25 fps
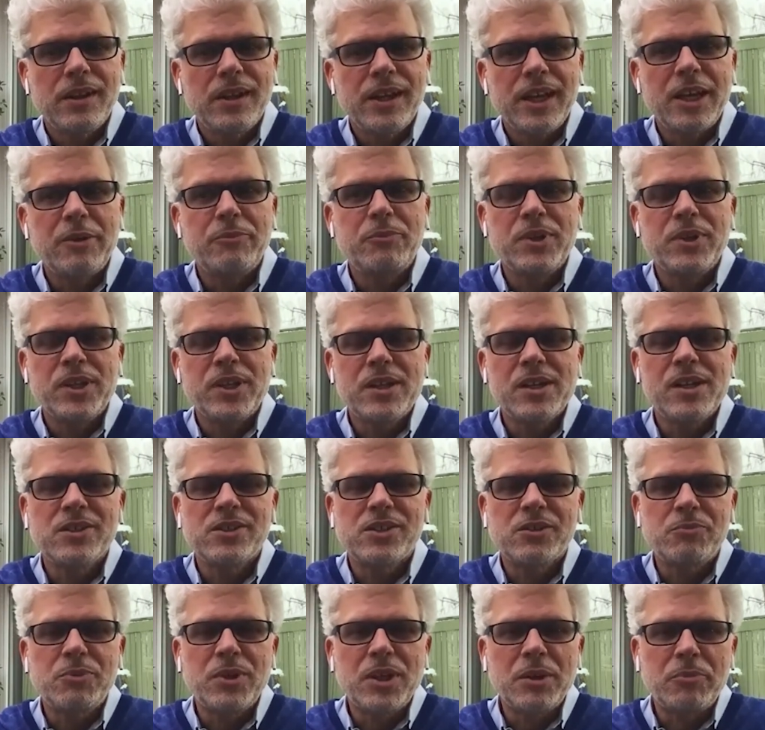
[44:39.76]
and
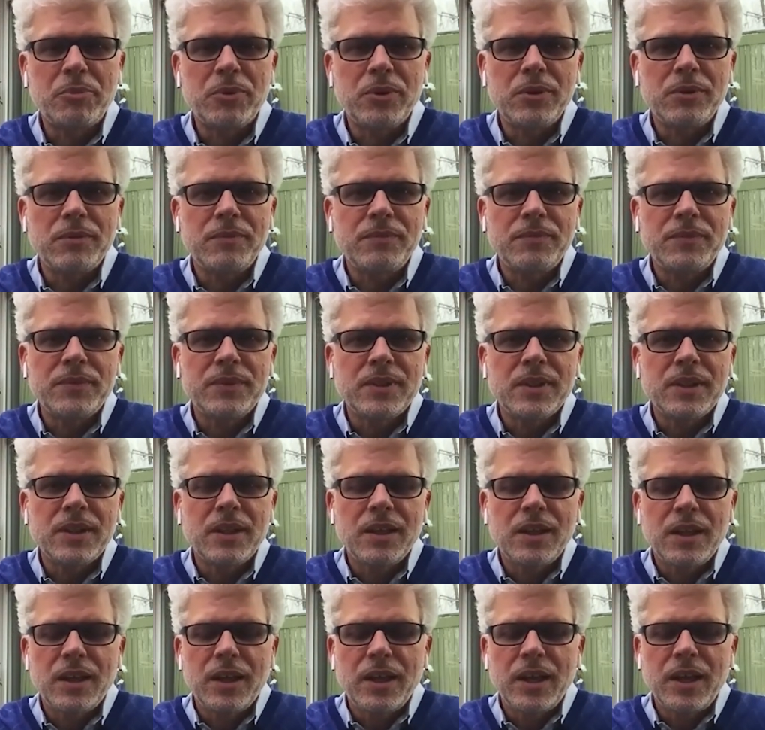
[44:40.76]
because of people.
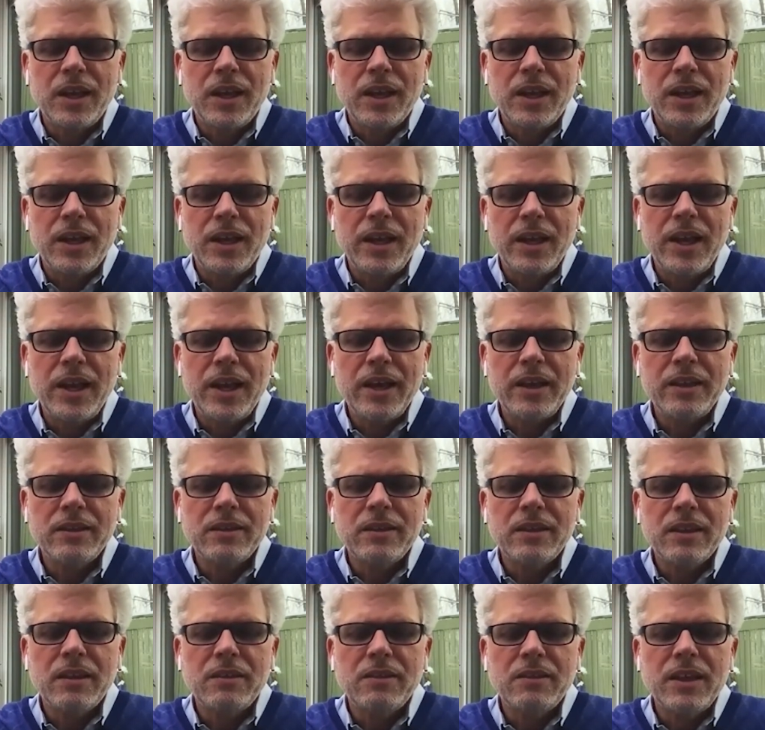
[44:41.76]

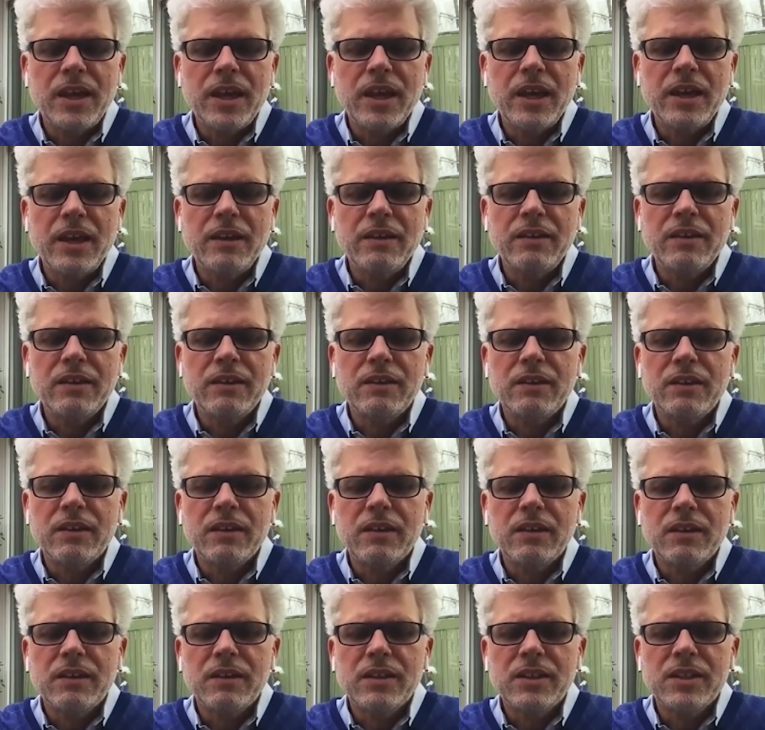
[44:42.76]
And they
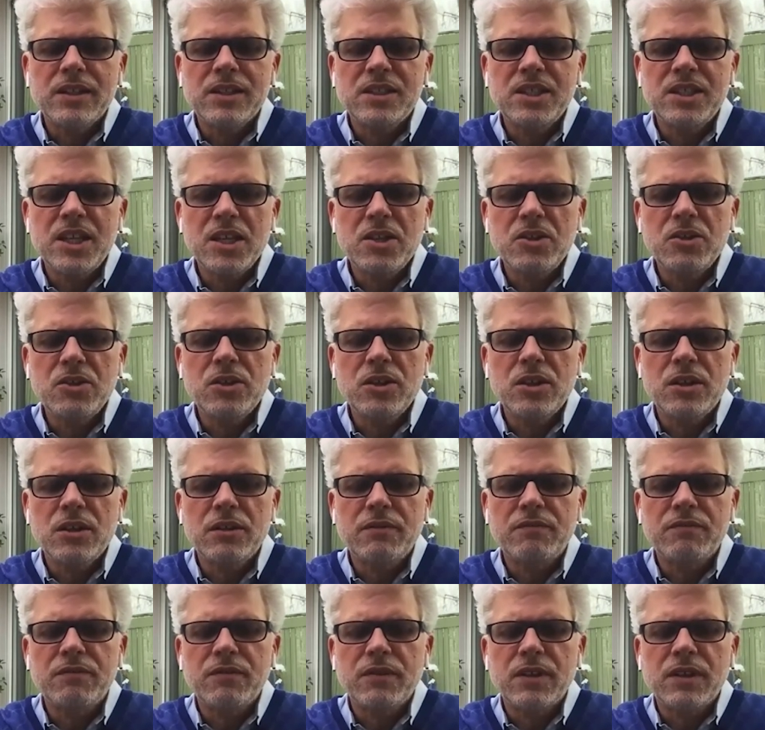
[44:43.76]
continue
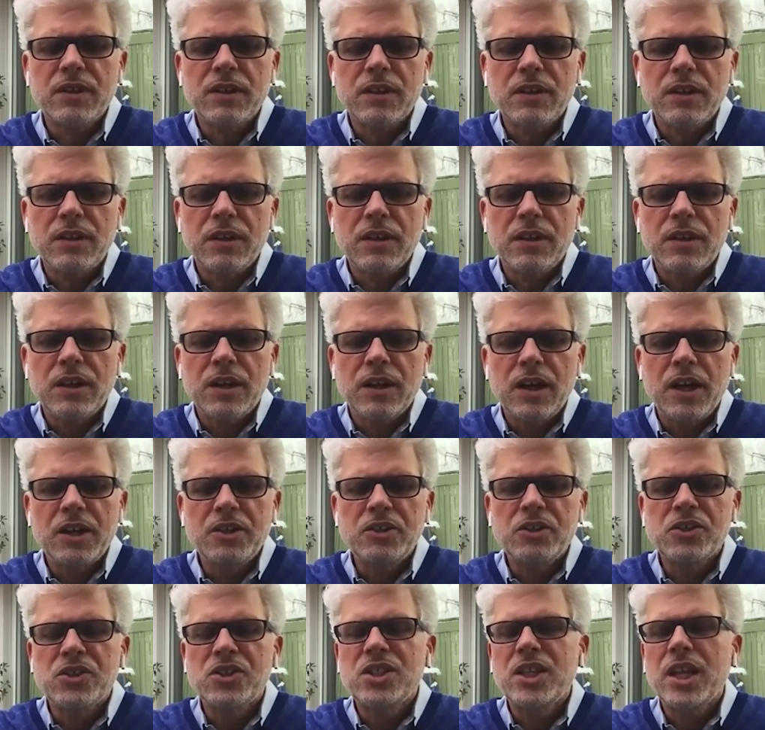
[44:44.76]
to
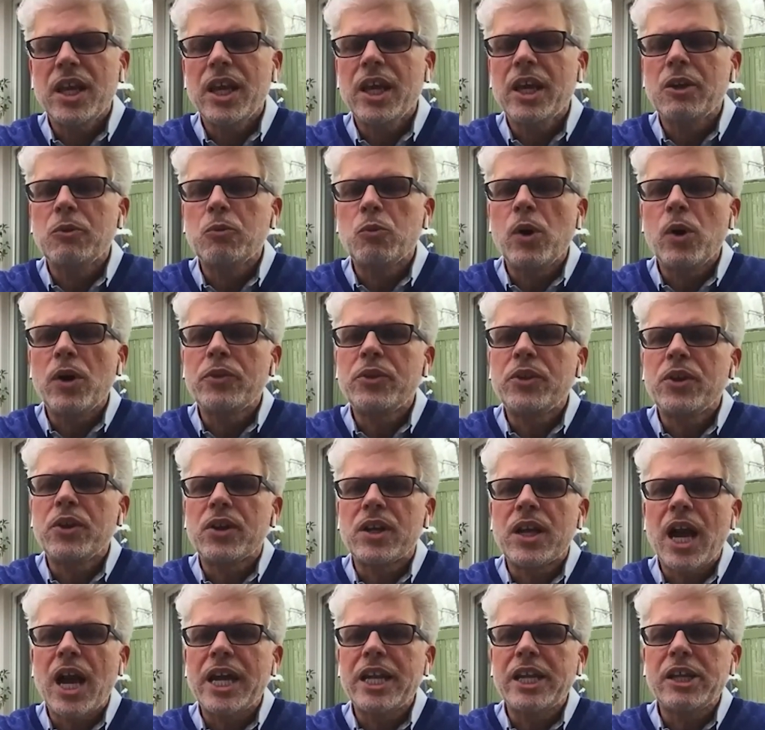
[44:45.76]
understand what their
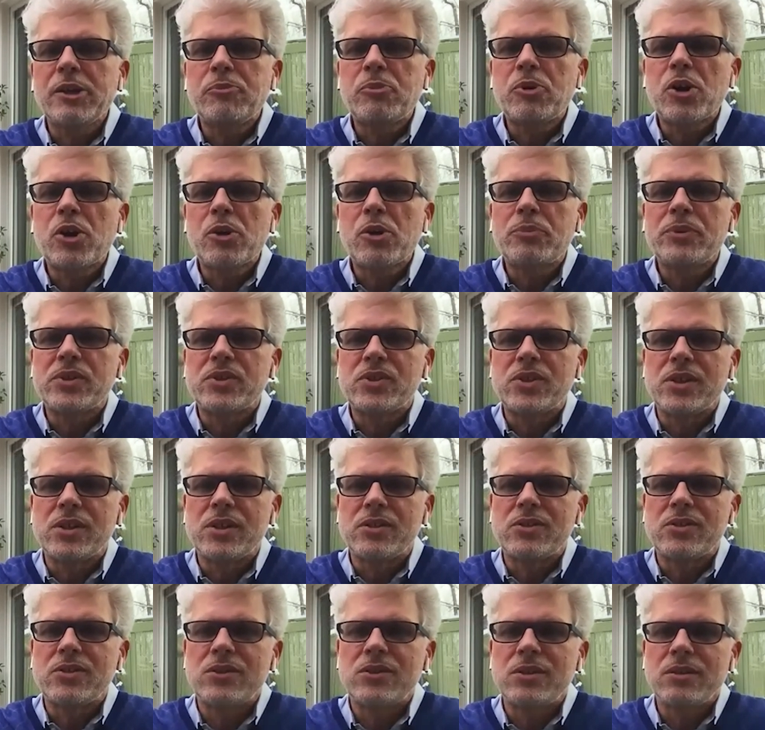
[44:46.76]
guiding purpose
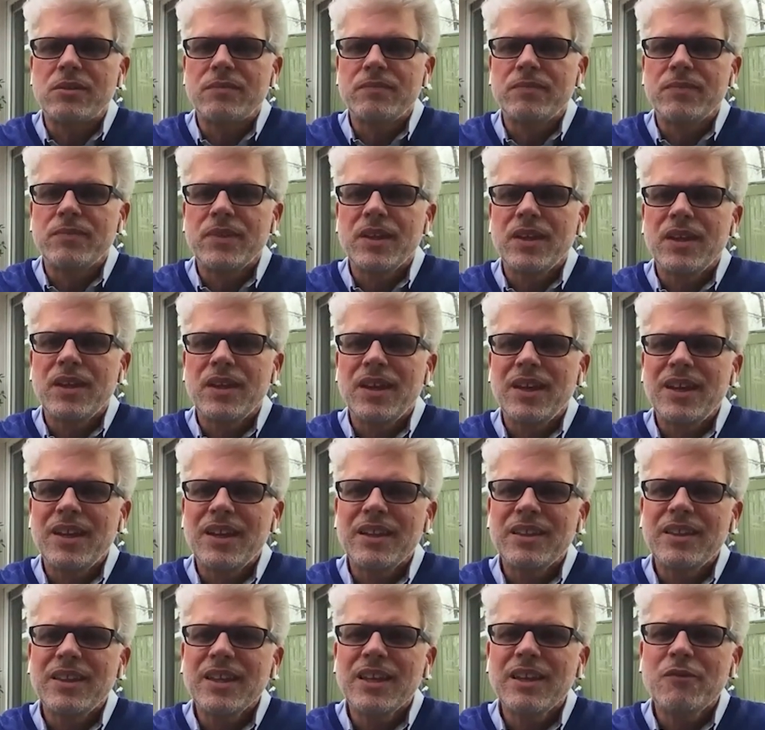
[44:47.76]
is. And
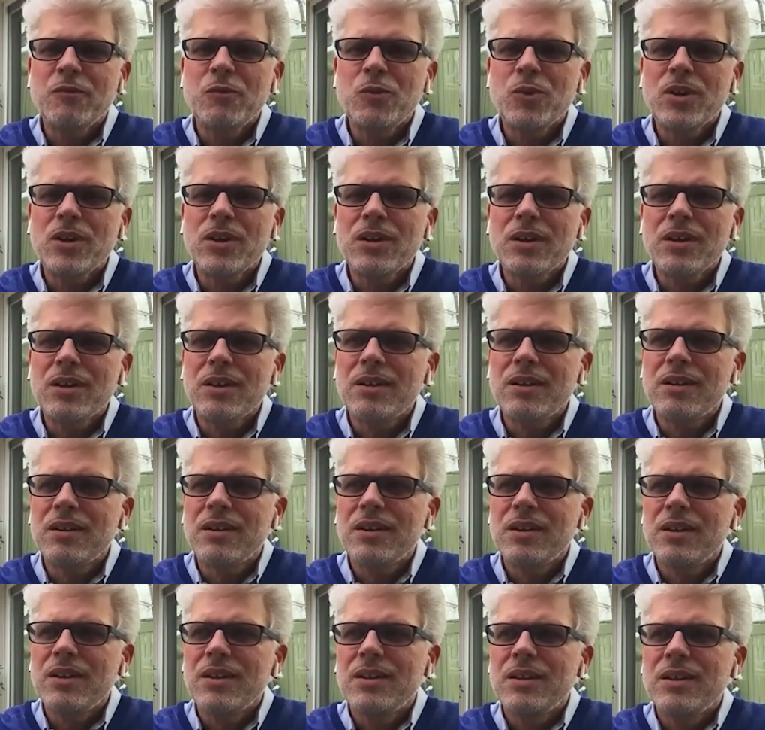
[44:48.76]
I think if we're
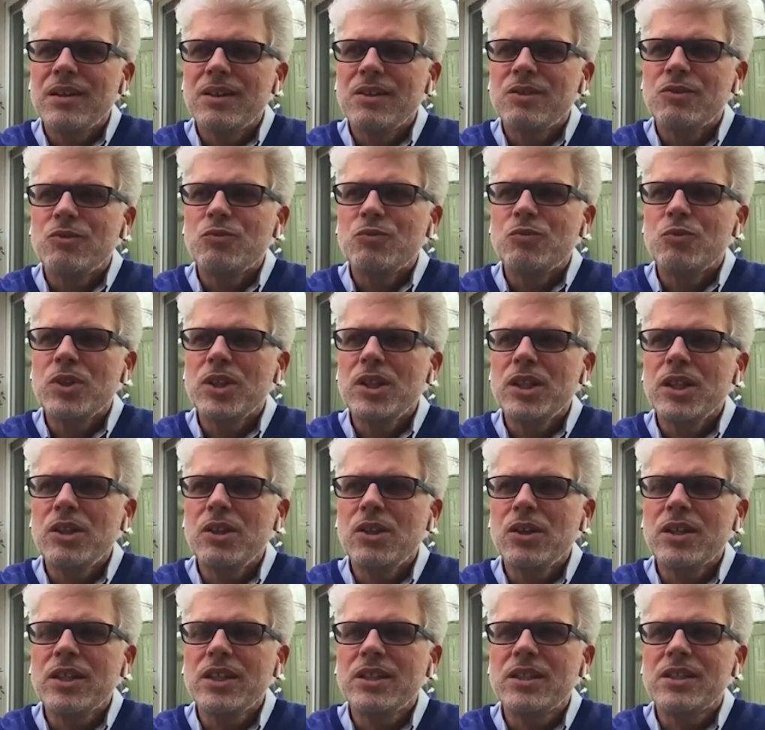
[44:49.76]
really
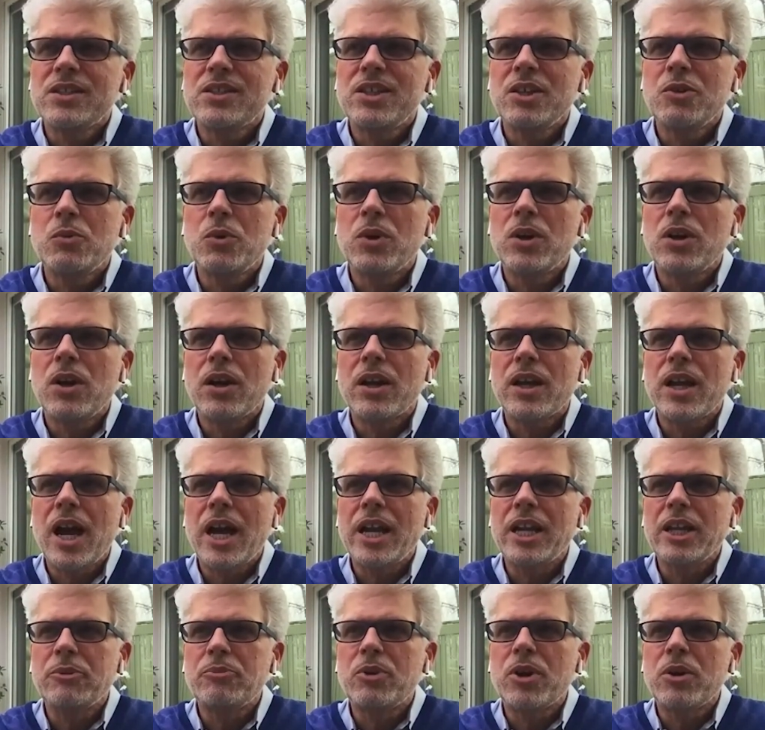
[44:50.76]
looking to see what our
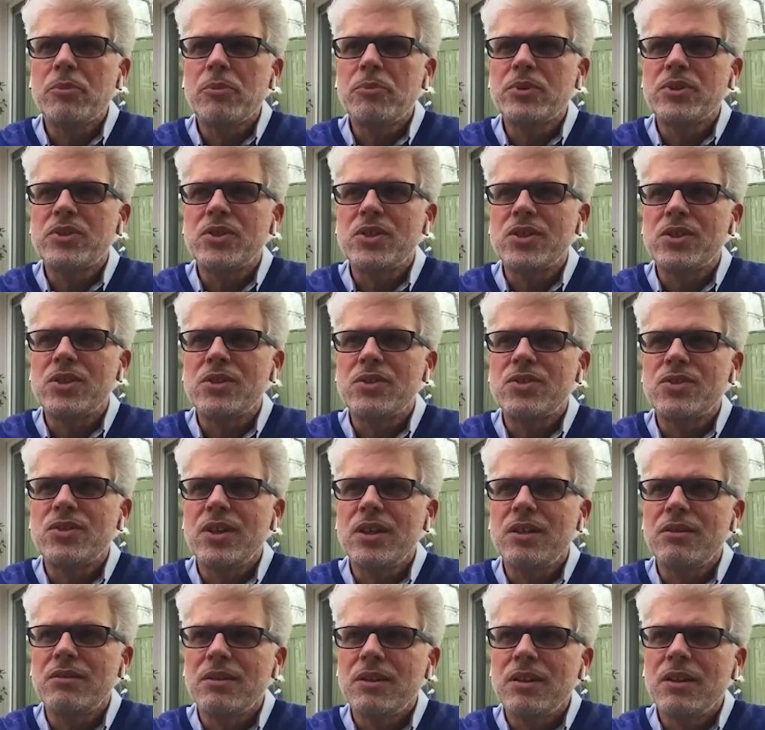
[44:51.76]
guiding purpose is,
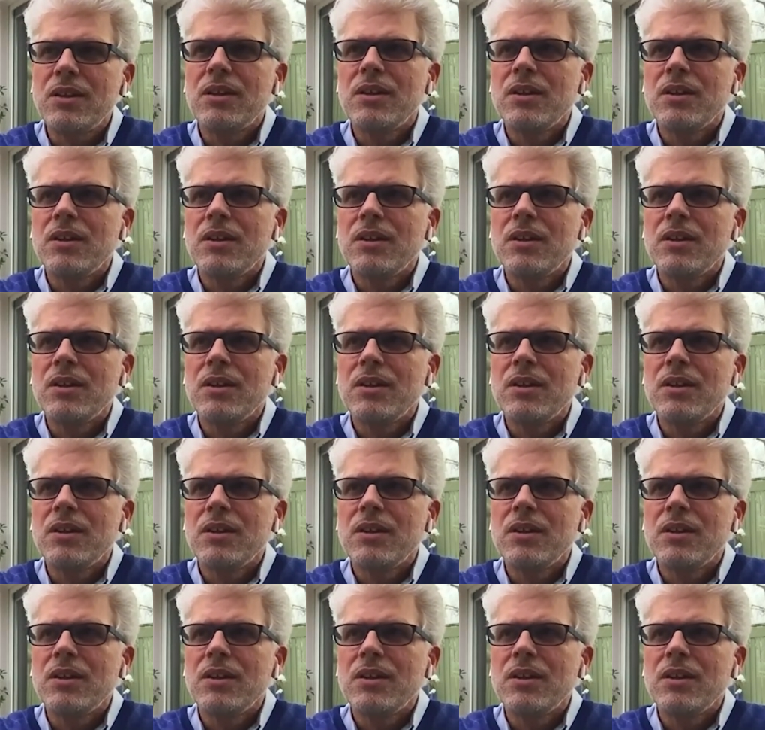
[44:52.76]
then